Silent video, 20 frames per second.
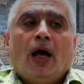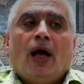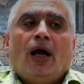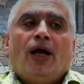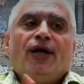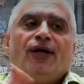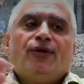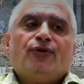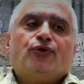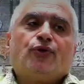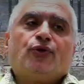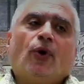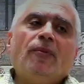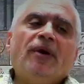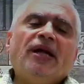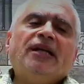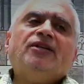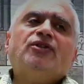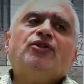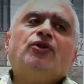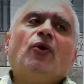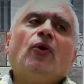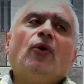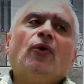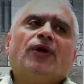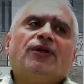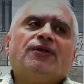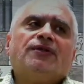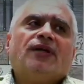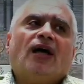So many
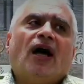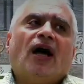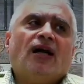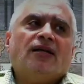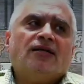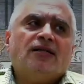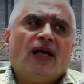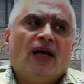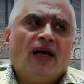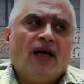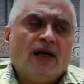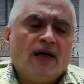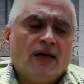stories are there,